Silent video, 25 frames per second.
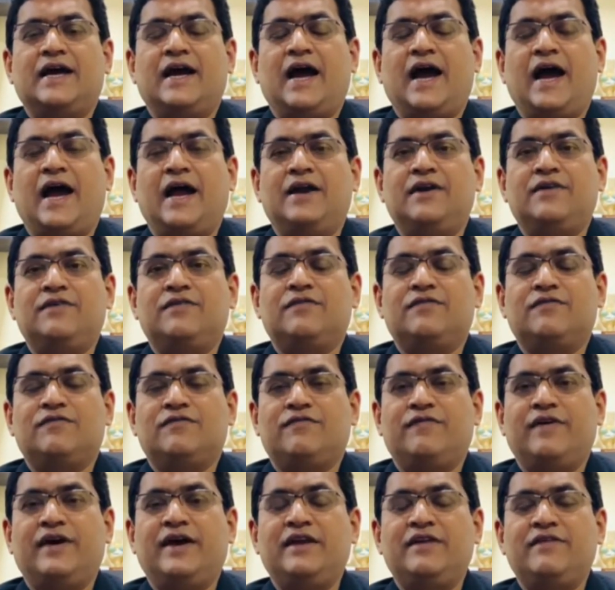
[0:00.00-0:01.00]
and
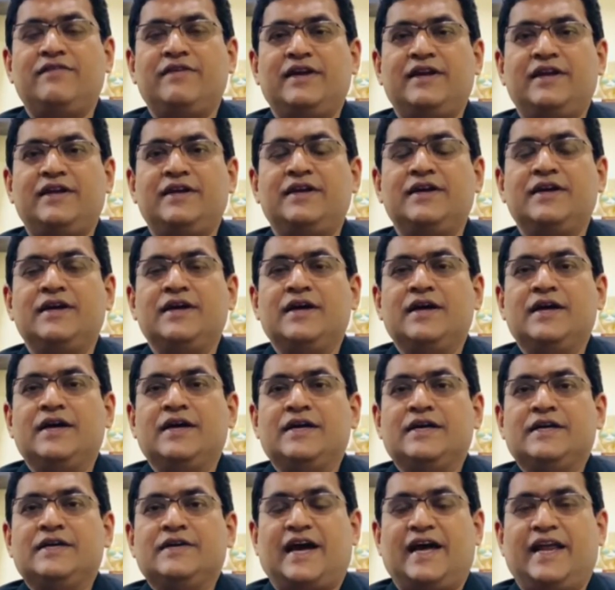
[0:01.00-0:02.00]
very
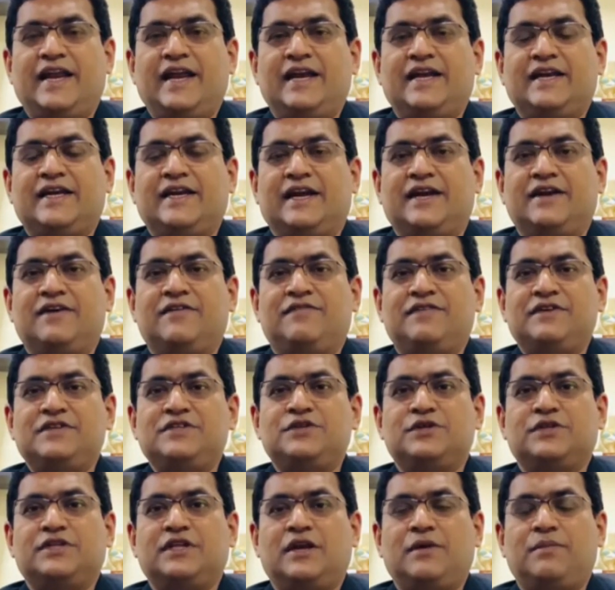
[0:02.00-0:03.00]
directed
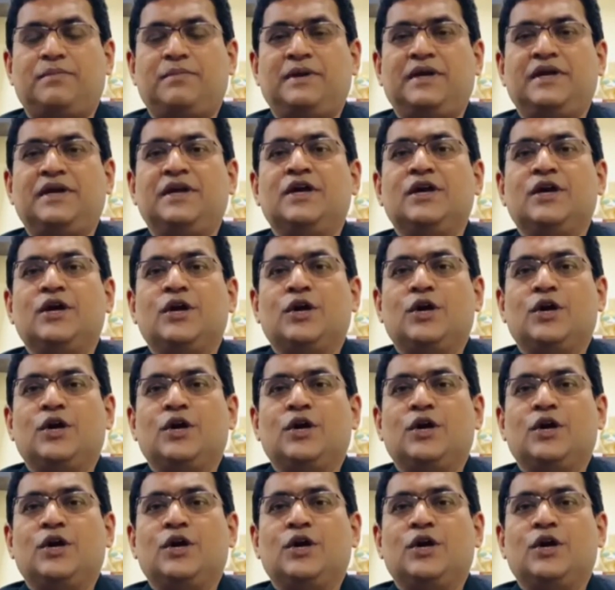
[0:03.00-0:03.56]
physiotherapy